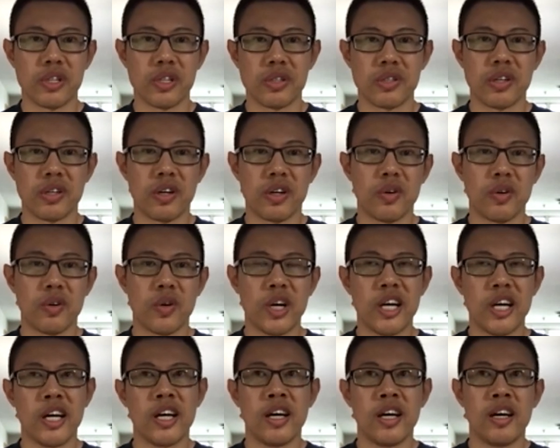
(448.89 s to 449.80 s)
So
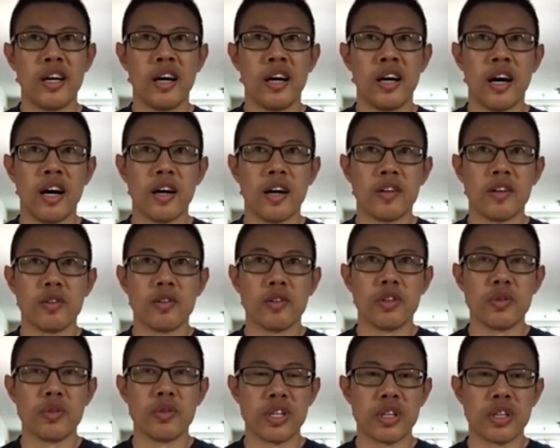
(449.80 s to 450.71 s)

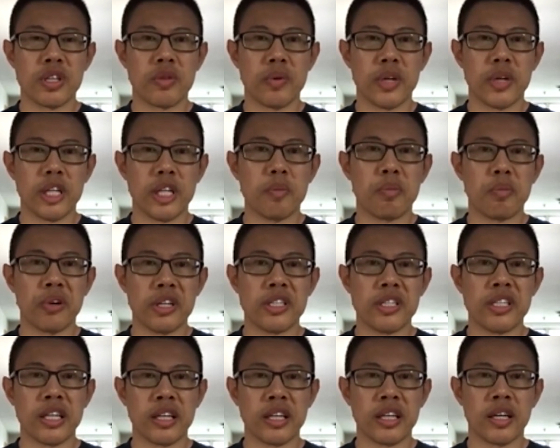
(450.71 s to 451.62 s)
using 3D
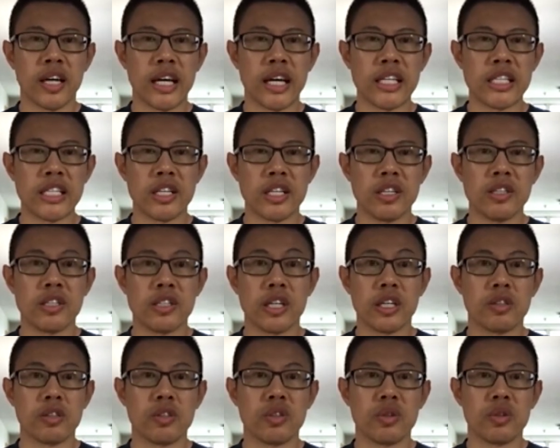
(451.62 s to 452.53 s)
printing, it's
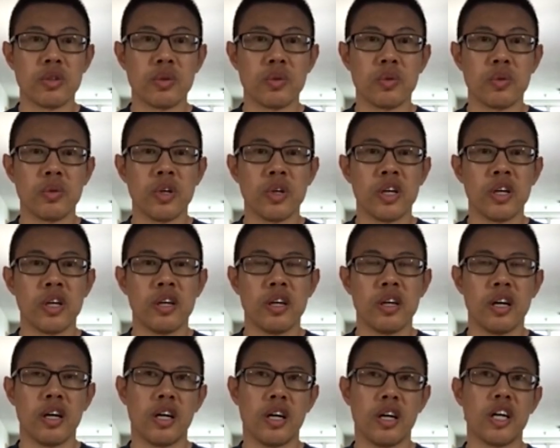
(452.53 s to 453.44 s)
easy to
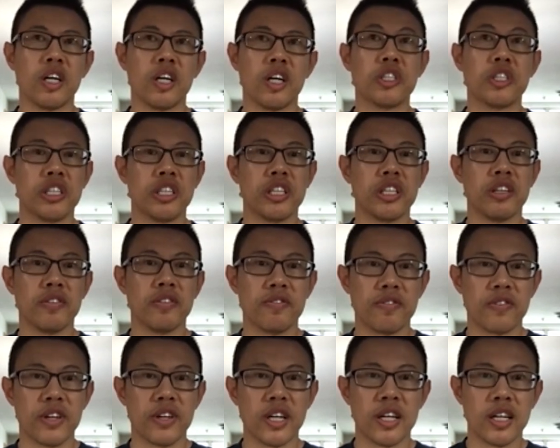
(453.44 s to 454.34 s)

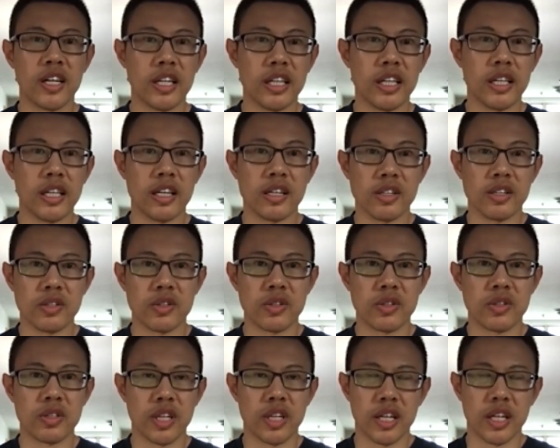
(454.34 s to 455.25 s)
achieve
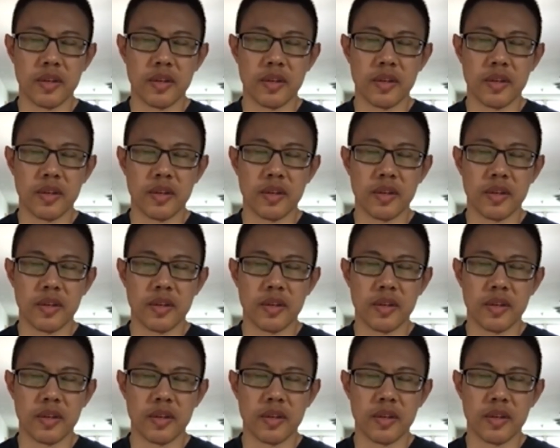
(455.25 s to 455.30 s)
this